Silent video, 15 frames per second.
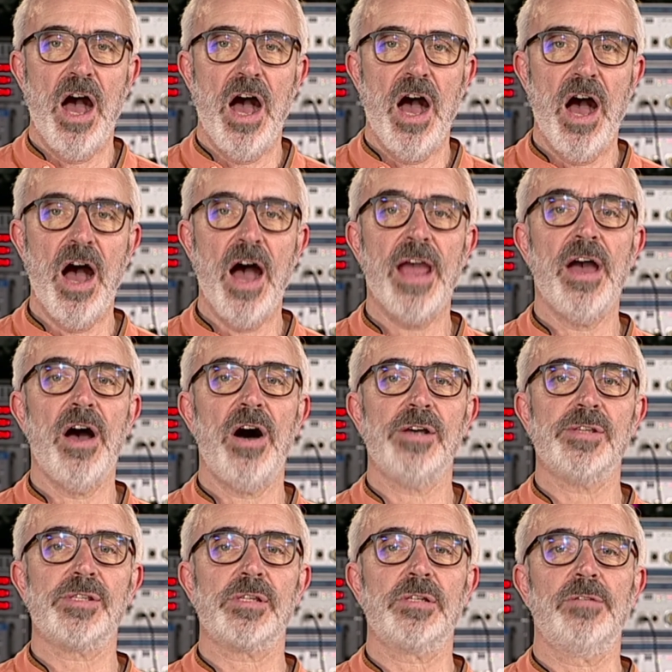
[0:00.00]
I
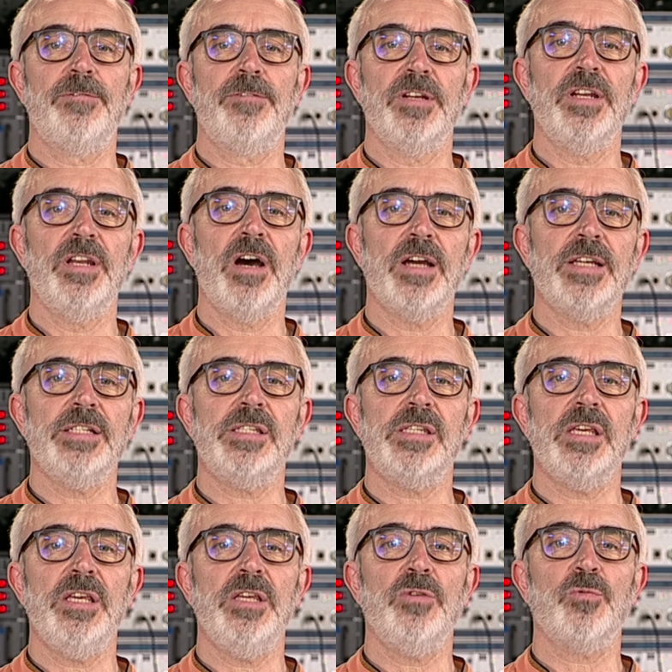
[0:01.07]
asked for
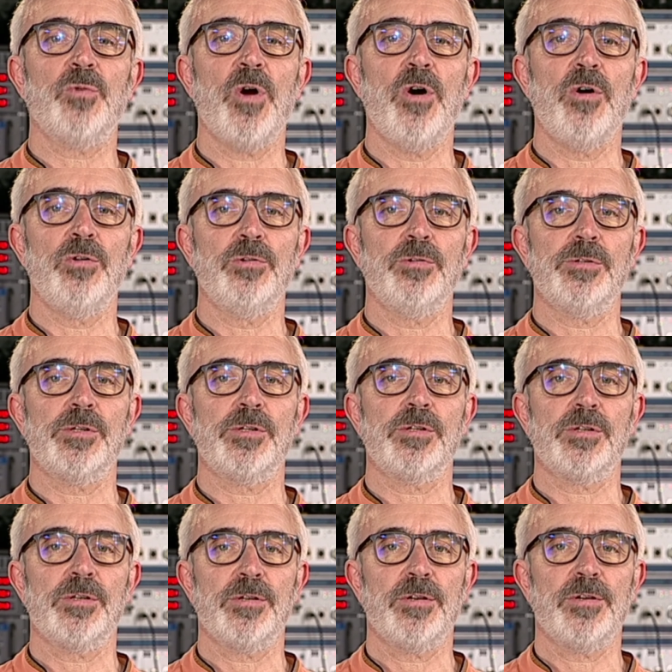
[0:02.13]
19 roles.